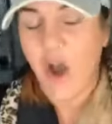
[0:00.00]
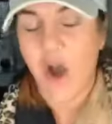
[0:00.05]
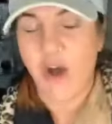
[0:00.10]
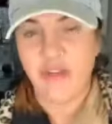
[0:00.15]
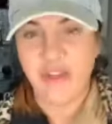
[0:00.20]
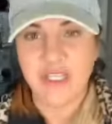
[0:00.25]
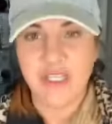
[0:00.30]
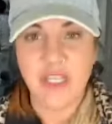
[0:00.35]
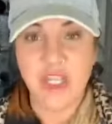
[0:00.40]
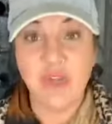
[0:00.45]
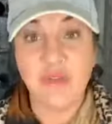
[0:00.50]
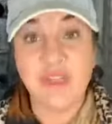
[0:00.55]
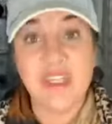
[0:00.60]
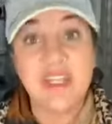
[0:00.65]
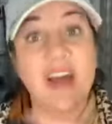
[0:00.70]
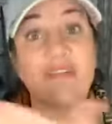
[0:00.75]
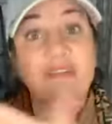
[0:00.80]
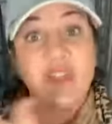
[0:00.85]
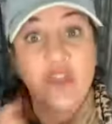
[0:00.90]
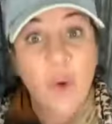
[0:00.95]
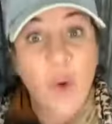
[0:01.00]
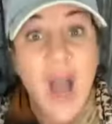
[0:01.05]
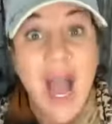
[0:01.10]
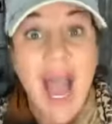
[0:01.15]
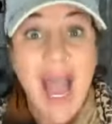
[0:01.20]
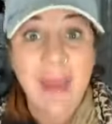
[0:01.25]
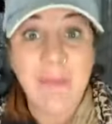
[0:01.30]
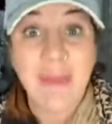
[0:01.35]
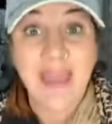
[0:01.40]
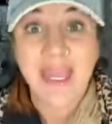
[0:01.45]
this cute stuff. So I'm
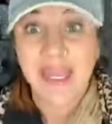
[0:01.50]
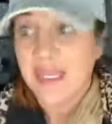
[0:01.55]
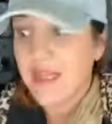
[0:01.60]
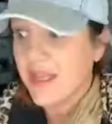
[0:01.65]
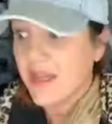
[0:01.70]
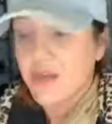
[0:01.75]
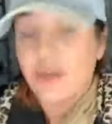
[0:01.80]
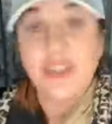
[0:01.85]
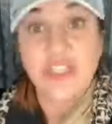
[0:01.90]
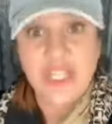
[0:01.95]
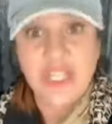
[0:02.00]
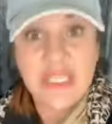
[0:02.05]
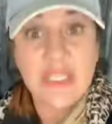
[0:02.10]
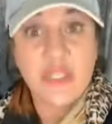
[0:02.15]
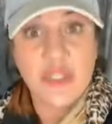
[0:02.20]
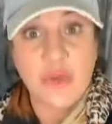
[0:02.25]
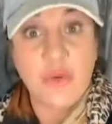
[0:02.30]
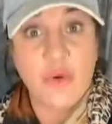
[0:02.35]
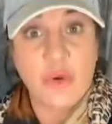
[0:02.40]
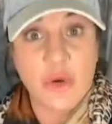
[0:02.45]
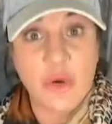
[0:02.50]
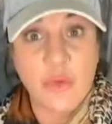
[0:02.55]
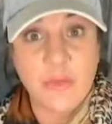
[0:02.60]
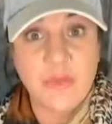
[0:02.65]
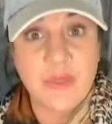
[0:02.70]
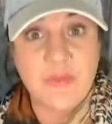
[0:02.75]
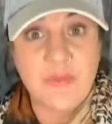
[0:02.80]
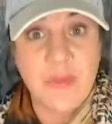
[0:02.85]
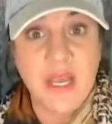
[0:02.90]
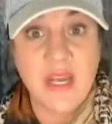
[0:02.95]
in little Shih Tzu groups
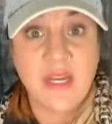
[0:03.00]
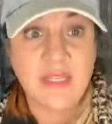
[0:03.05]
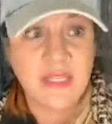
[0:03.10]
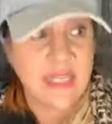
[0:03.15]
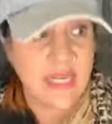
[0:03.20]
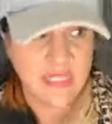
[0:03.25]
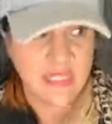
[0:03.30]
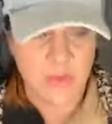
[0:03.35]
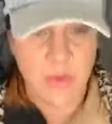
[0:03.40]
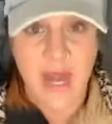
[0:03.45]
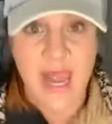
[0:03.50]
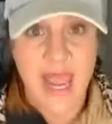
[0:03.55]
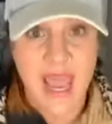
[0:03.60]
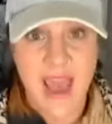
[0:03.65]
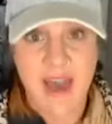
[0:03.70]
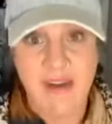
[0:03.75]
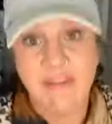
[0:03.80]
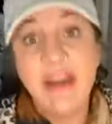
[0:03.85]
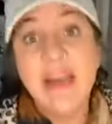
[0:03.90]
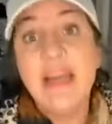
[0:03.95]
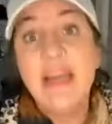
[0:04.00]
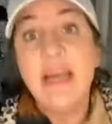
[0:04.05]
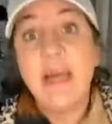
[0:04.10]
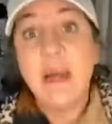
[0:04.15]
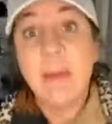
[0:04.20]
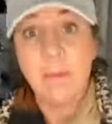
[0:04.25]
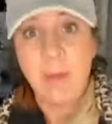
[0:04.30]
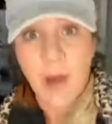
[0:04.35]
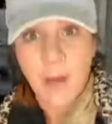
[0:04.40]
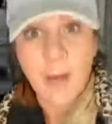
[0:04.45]
because that's what I have.
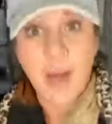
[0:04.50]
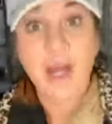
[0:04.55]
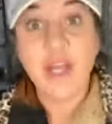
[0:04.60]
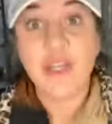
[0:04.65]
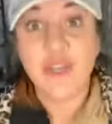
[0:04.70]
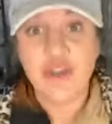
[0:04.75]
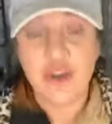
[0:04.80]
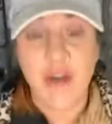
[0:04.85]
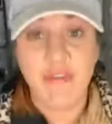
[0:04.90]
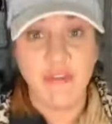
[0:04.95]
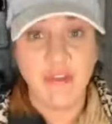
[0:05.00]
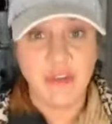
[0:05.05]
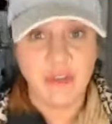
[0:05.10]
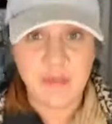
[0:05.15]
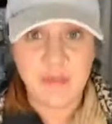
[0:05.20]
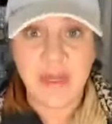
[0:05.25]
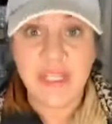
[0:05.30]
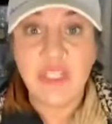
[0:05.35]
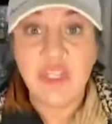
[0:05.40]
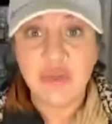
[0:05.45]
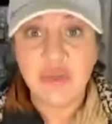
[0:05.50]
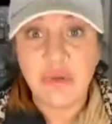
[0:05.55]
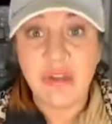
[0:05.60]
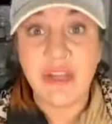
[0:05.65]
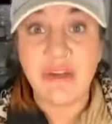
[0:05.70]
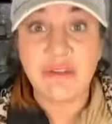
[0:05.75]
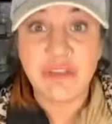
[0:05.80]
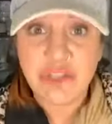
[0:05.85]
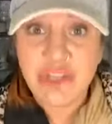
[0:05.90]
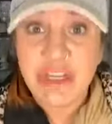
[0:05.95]
Bubba and Truffles, my two little
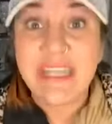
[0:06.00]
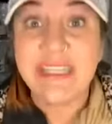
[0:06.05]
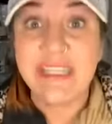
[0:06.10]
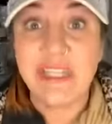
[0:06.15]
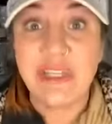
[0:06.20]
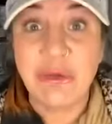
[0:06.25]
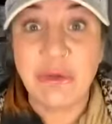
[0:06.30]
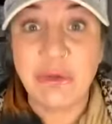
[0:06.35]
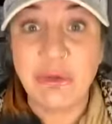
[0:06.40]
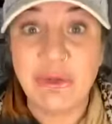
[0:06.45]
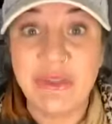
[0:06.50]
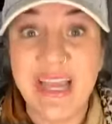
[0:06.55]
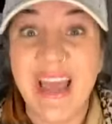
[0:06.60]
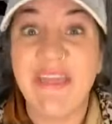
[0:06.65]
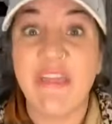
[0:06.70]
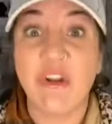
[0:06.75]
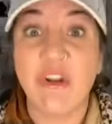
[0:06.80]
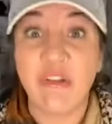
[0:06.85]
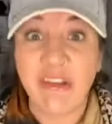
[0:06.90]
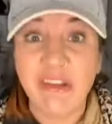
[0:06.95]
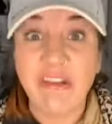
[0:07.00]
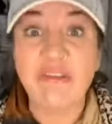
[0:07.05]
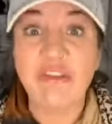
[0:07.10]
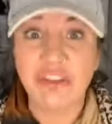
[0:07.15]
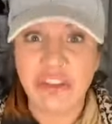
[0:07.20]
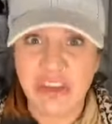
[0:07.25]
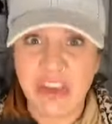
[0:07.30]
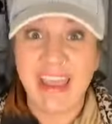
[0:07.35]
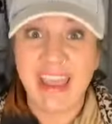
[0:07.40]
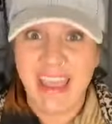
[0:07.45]
Shih Tzus and their little
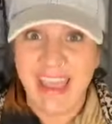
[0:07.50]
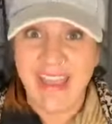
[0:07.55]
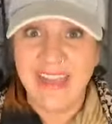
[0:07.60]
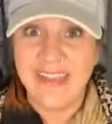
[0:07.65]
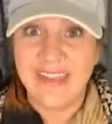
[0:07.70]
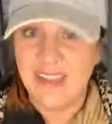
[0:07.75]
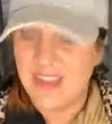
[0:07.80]
shit heads